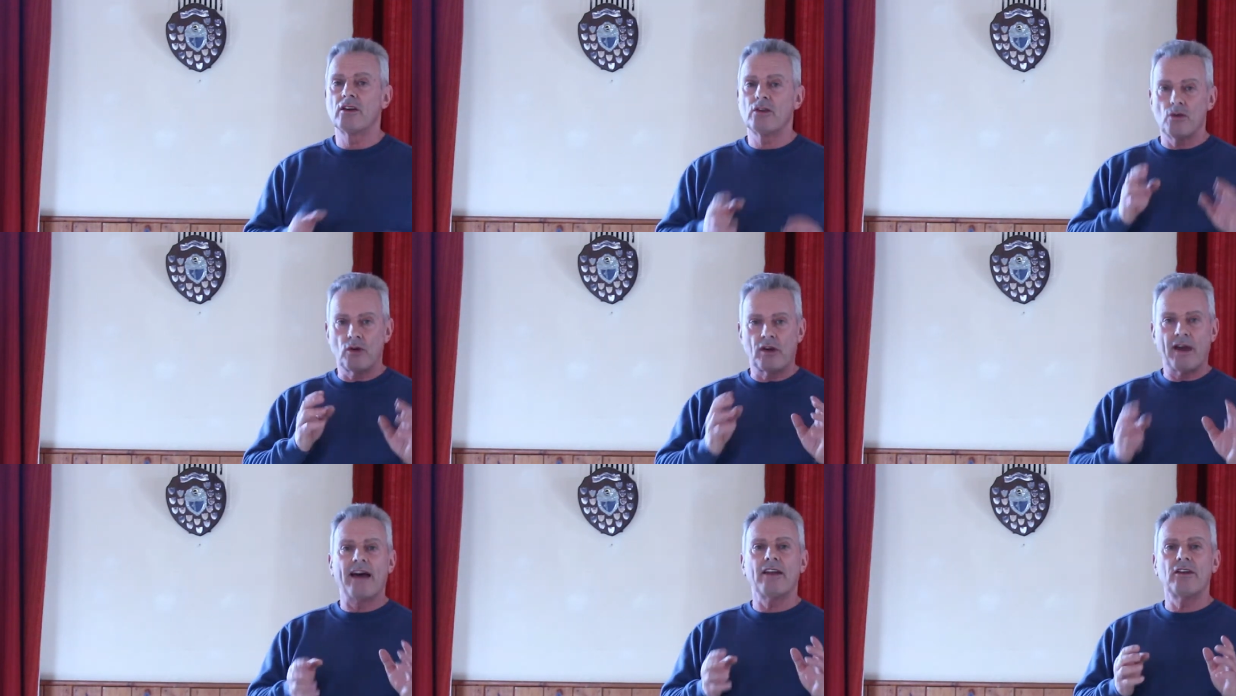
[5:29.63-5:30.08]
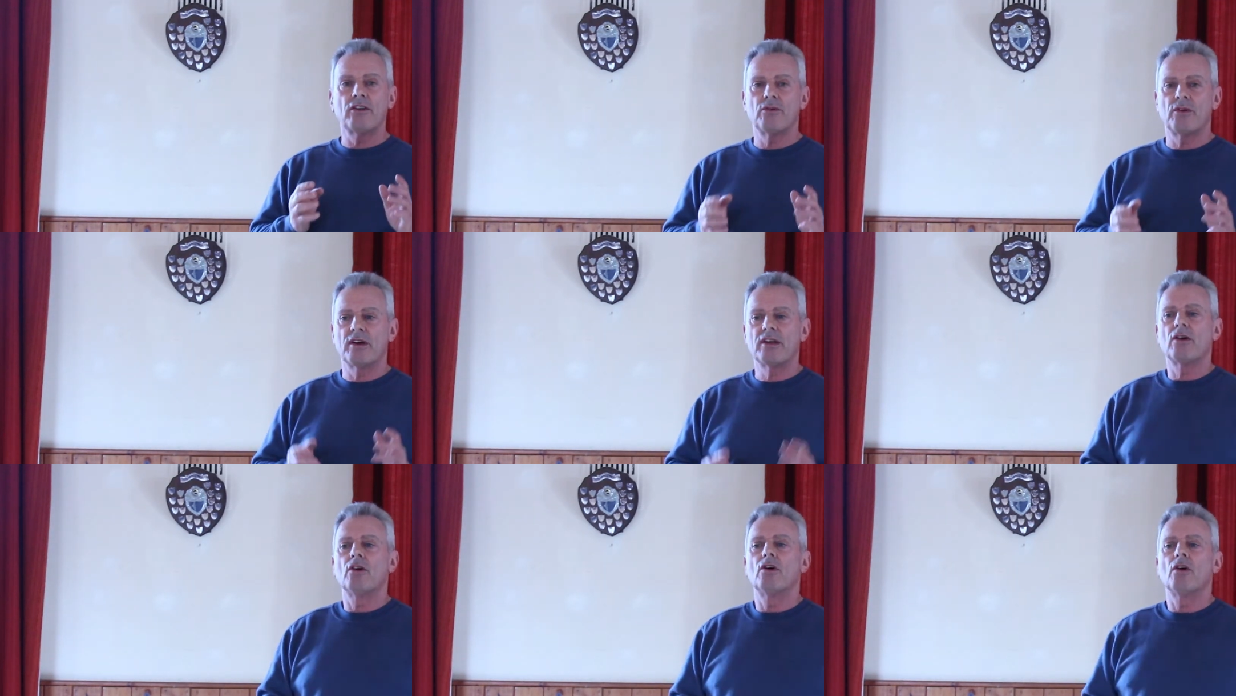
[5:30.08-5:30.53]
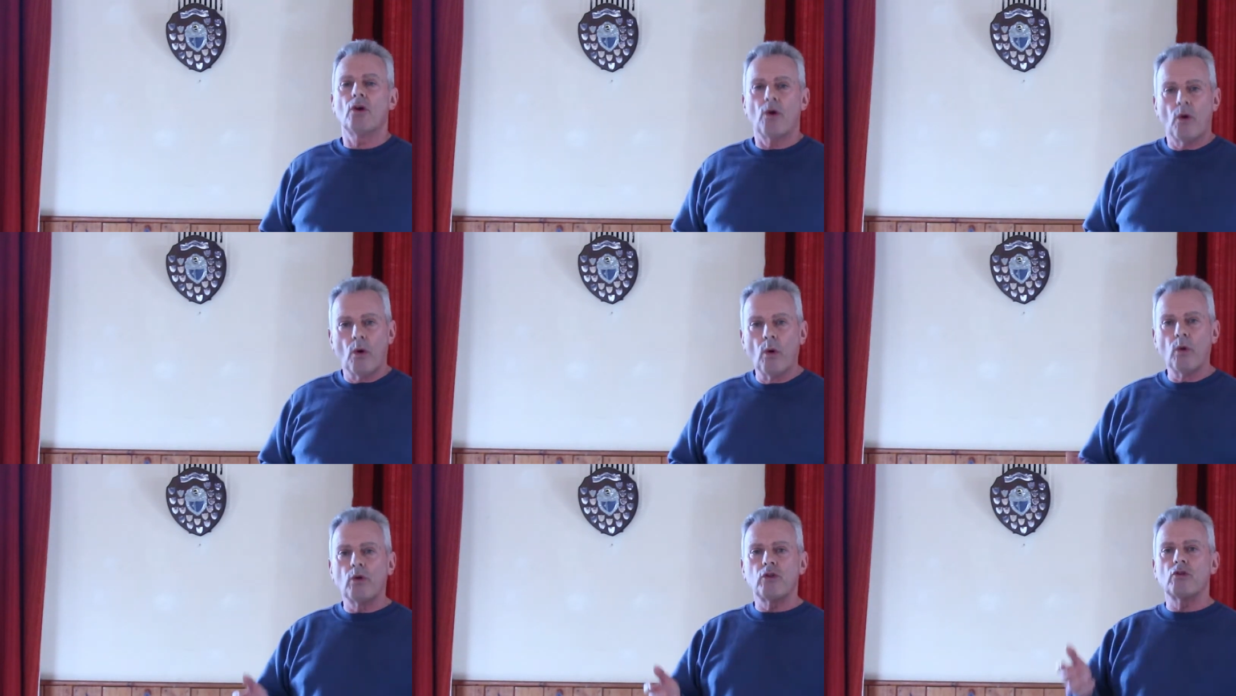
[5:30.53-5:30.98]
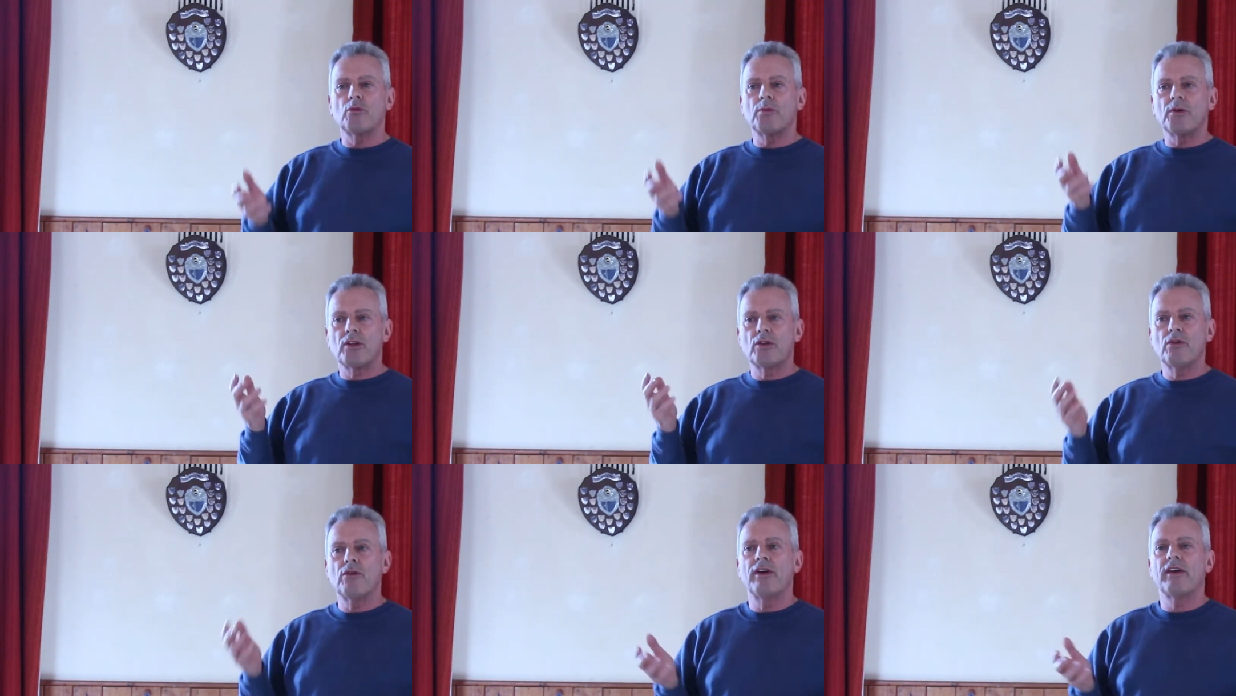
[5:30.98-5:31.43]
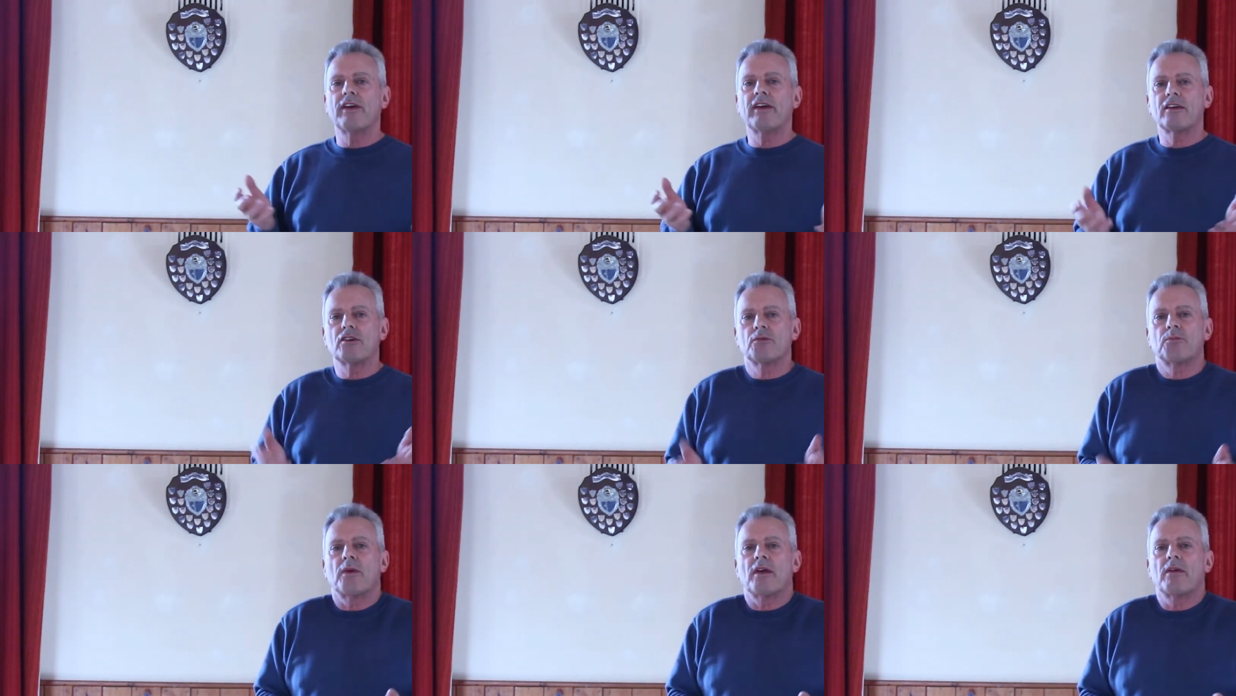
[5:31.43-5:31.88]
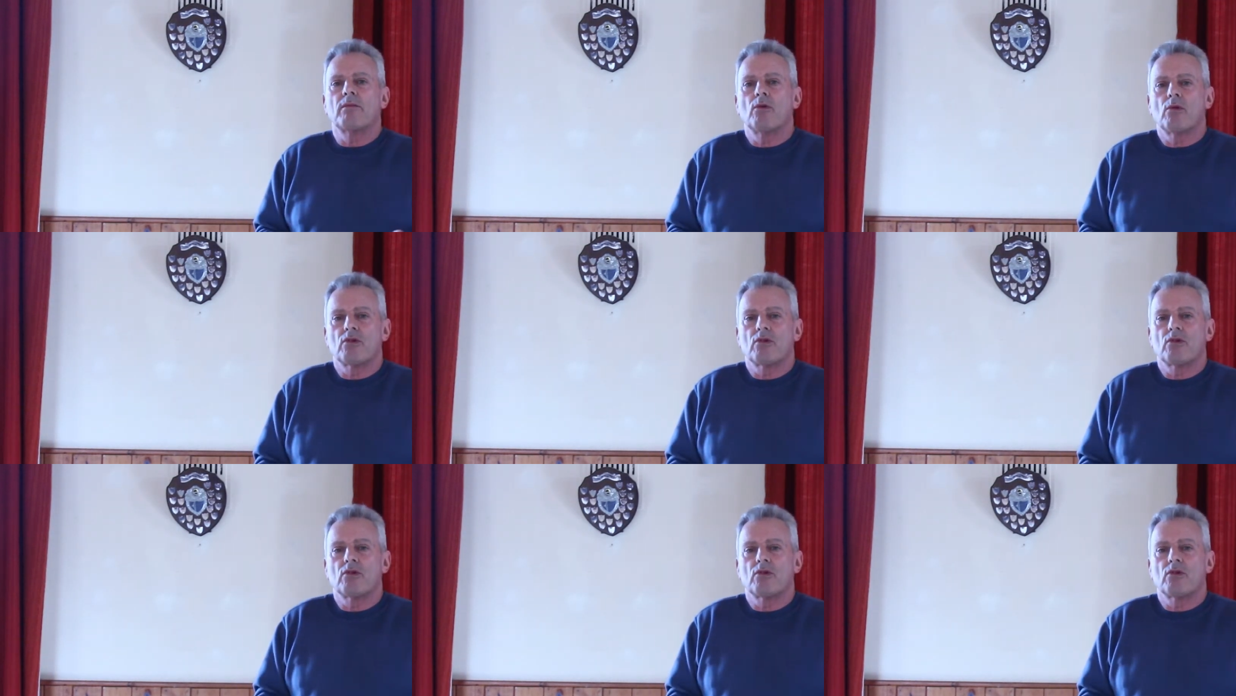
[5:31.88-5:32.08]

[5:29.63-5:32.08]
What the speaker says: You can do it. All you'll be doing is being